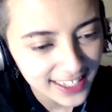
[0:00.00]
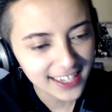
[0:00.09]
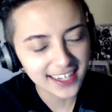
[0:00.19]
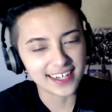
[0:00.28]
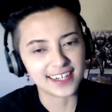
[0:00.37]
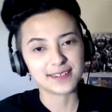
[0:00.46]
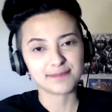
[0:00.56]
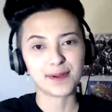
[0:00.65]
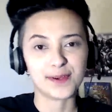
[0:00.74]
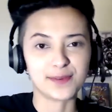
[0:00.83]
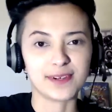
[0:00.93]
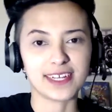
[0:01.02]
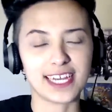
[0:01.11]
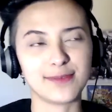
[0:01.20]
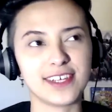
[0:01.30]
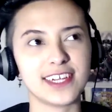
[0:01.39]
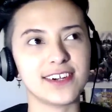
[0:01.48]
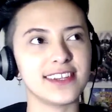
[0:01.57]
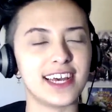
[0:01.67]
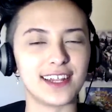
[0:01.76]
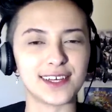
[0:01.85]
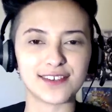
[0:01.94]
Pokemon games here and
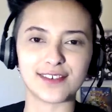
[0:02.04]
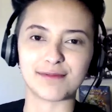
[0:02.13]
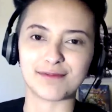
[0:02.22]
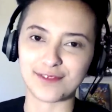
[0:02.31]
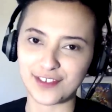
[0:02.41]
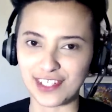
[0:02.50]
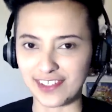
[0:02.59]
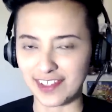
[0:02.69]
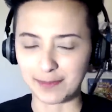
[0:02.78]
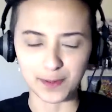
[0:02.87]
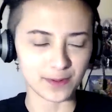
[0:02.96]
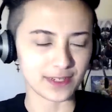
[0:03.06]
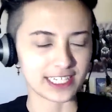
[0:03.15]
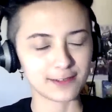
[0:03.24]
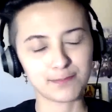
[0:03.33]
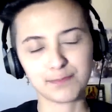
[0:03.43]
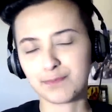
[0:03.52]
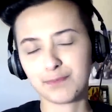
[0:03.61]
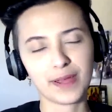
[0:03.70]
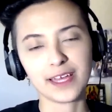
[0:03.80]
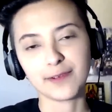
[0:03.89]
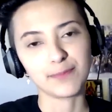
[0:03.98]
there, like some shitty bootleg
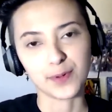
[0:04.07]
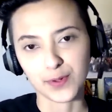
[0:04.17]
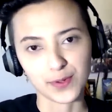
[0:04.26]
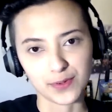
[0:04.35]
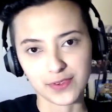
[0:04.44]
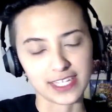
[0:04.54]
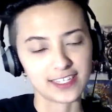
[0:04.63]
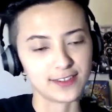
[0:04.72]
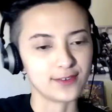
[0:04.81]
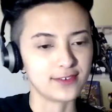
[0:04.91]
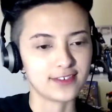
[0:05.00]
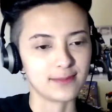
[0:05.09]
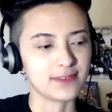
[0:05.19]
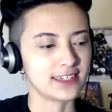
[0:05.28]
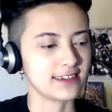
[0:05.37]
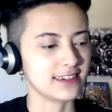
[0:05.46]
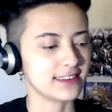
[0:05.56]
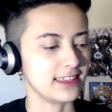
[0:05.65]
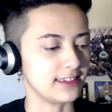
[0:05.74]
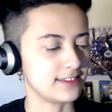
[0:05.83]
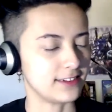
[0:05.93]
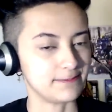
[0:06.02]
pinball thing or something like that.